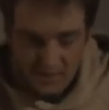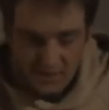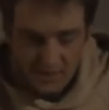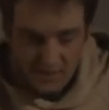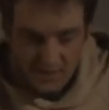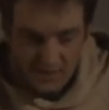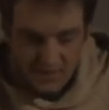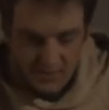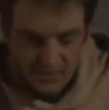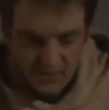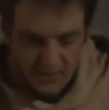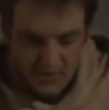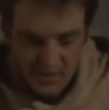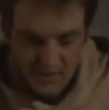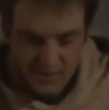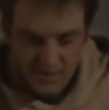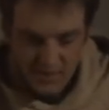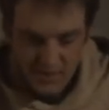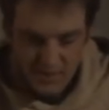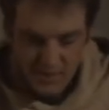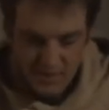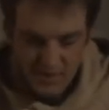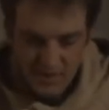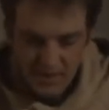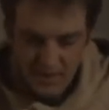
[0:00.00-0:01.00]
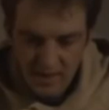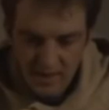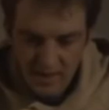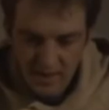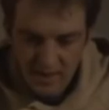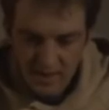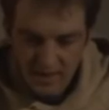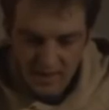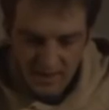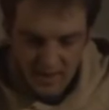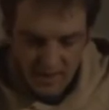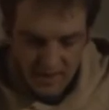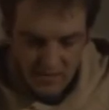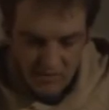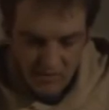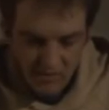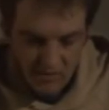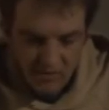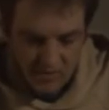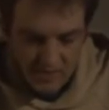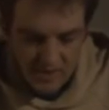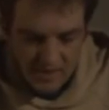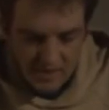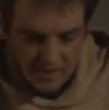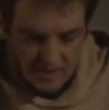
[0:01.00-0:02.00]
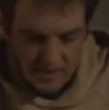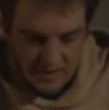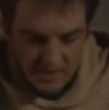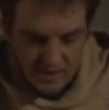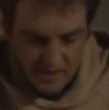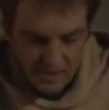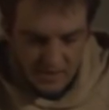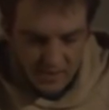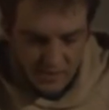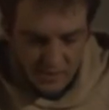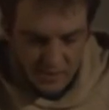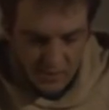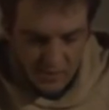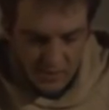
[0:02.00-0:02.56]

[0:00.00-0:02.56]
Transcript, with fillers: is producing electricity